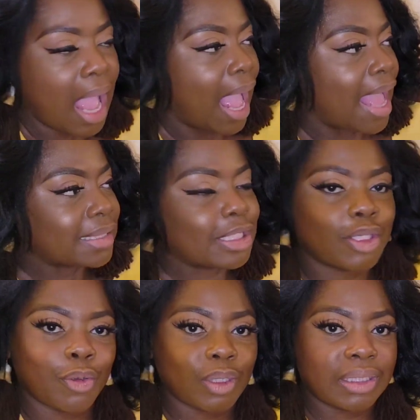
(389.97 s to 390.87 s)
I
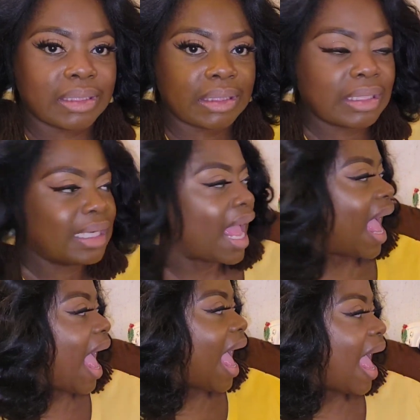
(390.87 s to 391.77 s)
certainly did.
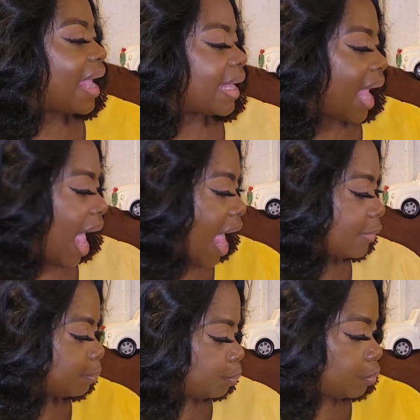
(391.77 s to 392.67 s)
I
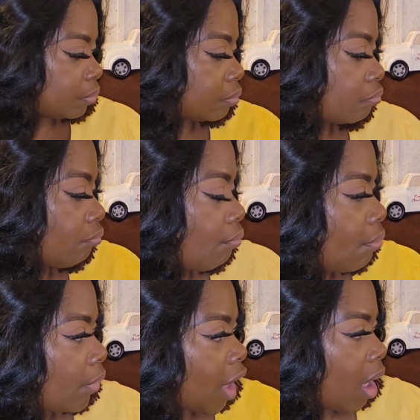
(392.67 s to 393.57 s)
got
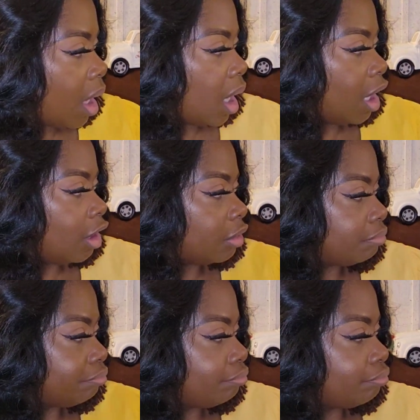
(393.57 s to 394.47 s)

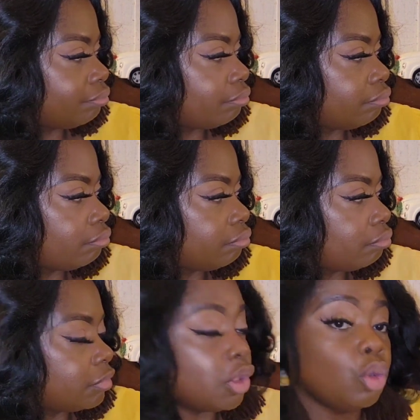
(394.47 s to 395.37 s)
um,
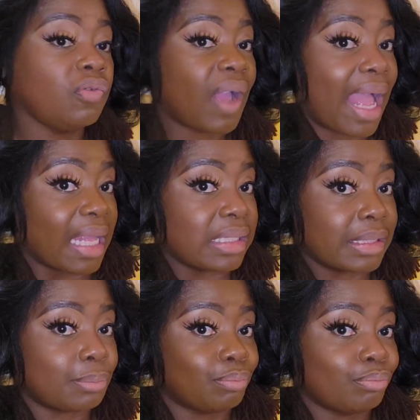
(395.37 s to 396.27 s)
new
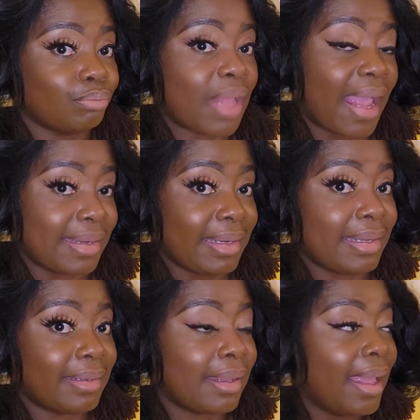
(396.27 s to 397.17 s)
finds. I
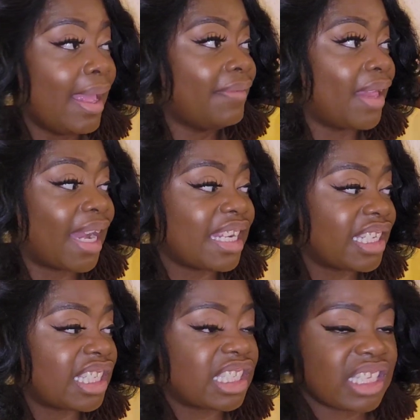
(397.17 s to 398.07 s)
did. That I
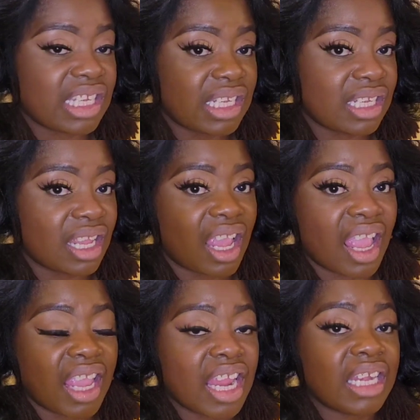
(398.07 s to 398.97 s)
didn't see
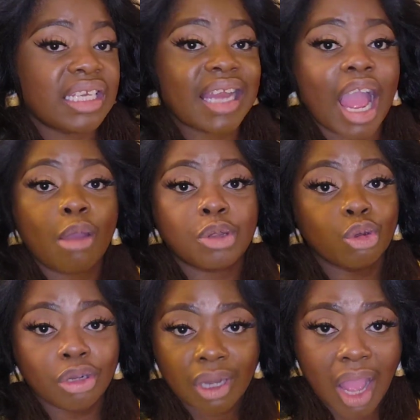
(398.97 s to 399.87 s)
any time
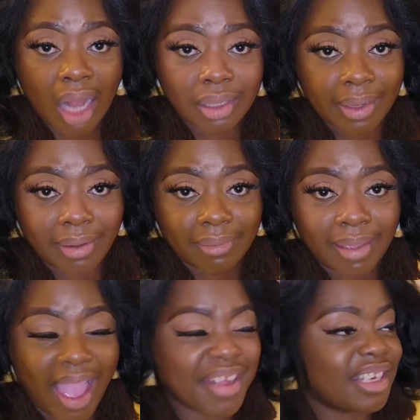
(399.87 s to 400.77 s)
during the holiday.
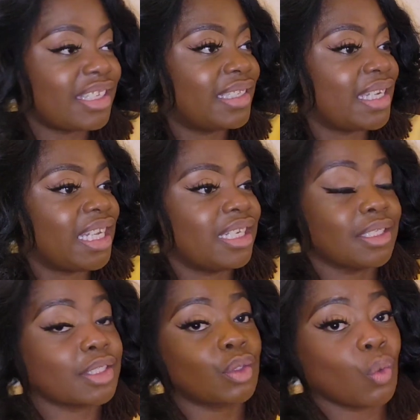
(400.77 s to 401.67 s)
I didn't see in
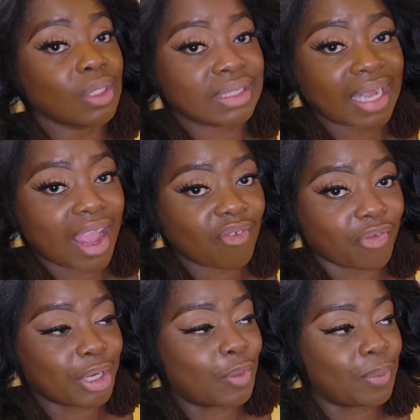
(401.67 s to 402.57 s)
the stores that I
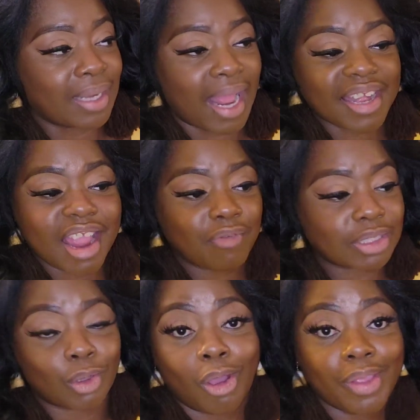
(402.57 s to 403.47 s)
frequent. I never
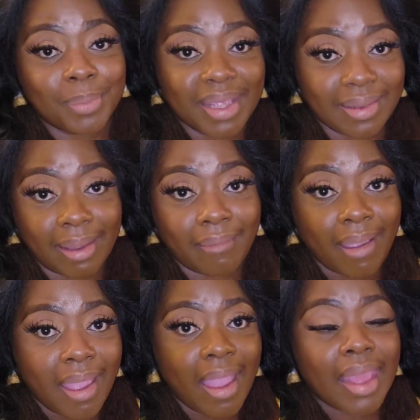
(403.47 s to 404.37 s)
saw them in there.
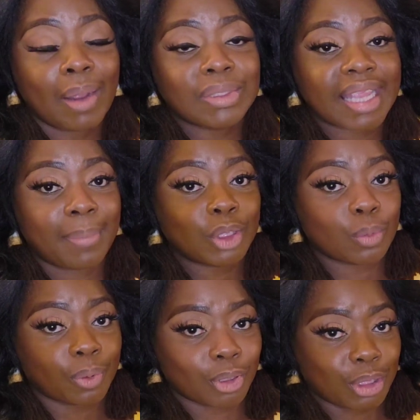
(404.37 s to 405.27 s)
And I was able to
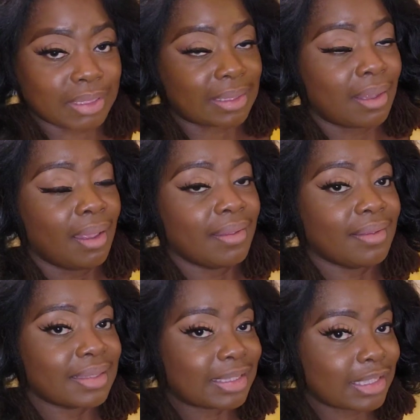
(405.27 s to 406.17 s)
purchase
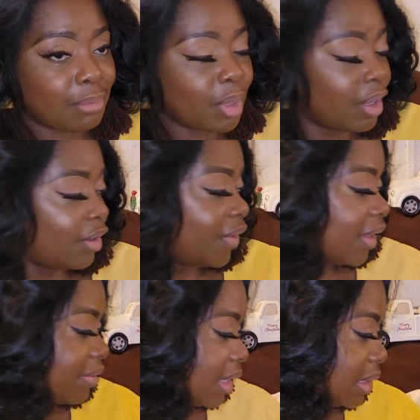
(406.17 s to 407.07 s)
some of
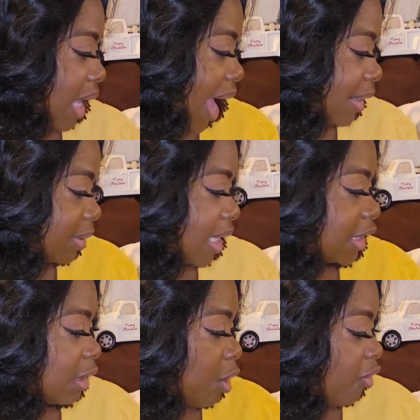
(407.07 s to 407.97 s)
these items. Now,
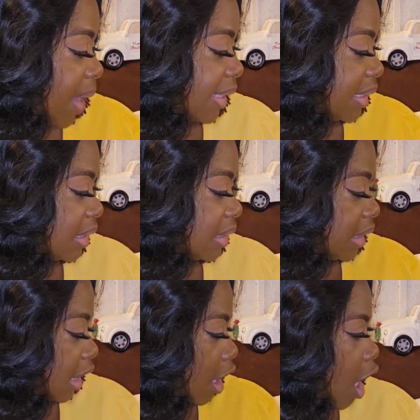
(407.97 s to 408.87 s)
some of them I did
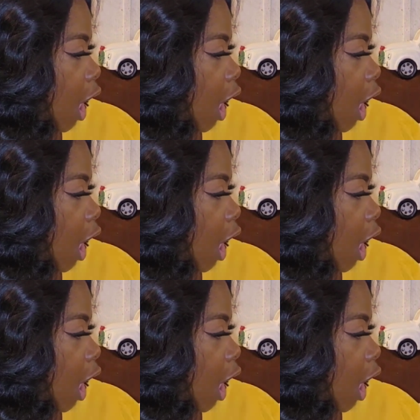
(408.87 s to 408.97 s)
see.